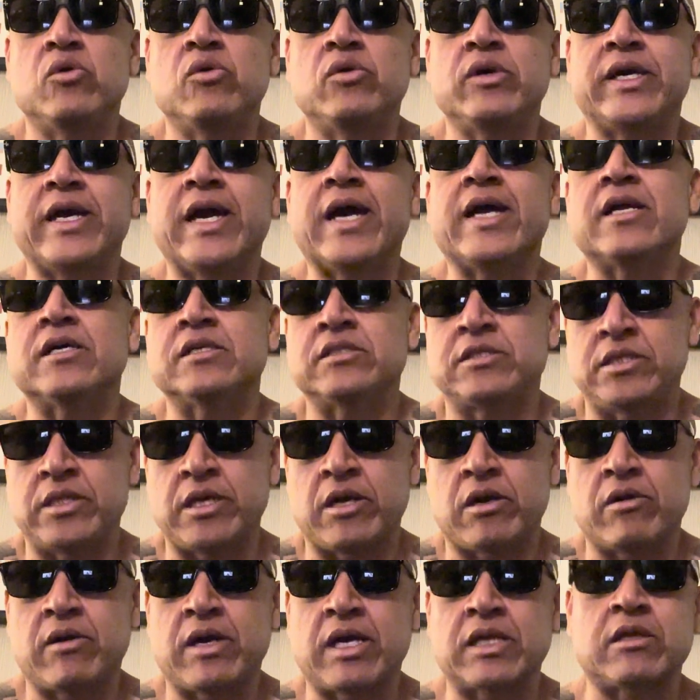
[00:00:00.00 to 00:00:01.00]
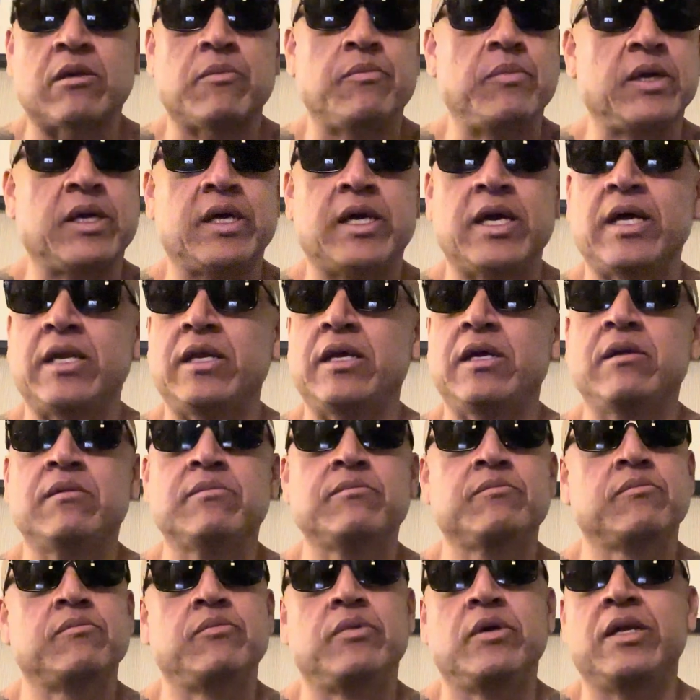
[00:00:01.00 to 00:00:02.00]
get us there. At the
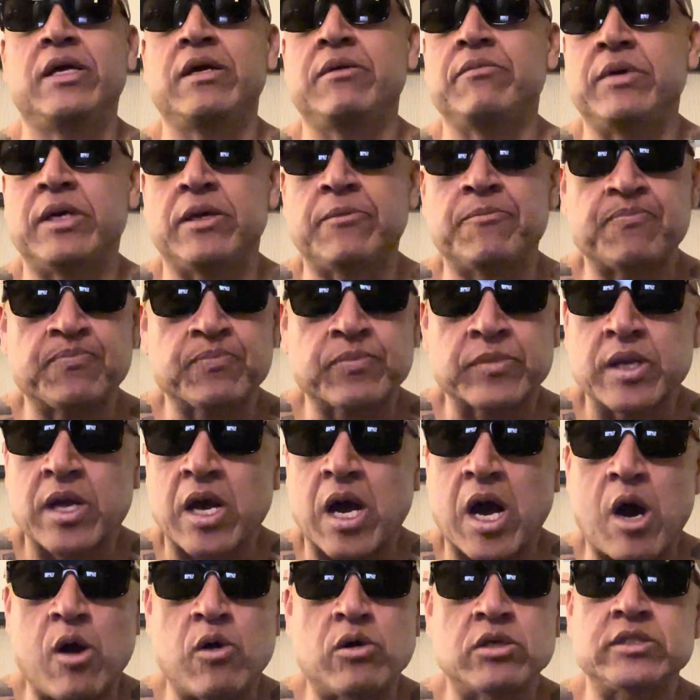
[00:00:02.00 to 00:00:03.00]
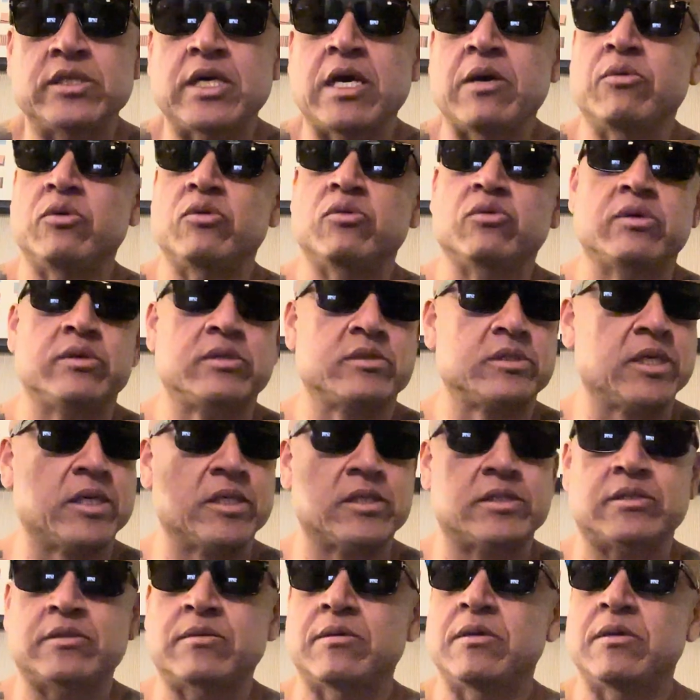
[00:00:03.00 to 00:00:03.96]
beginning, believe me, I was able to just,